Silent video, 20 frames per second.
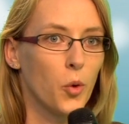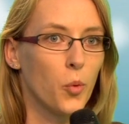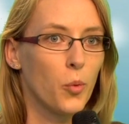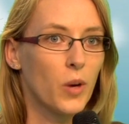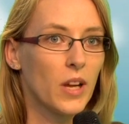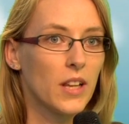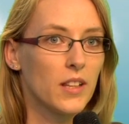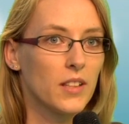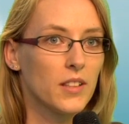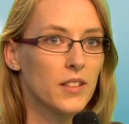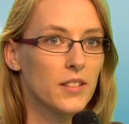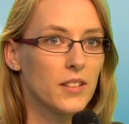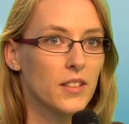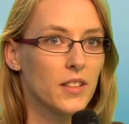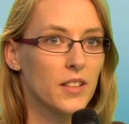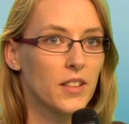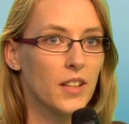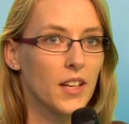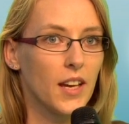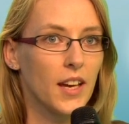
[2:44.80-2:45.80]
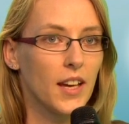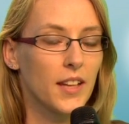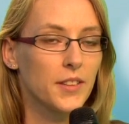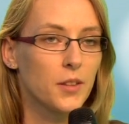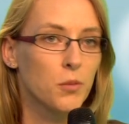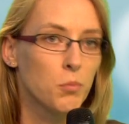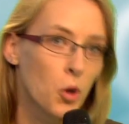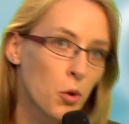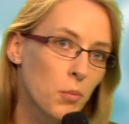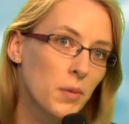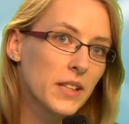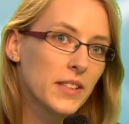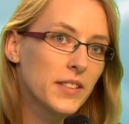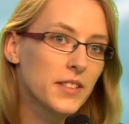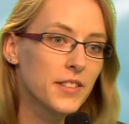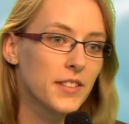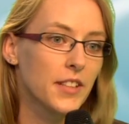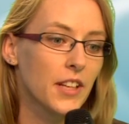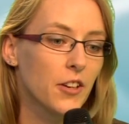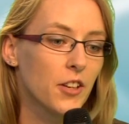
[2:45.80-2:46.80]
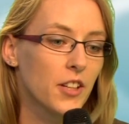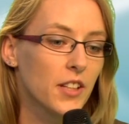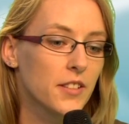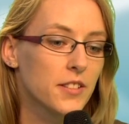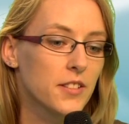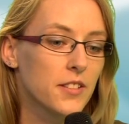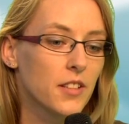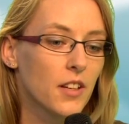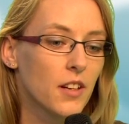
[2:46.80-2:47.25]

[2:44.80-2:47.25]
Well, at the moment there is,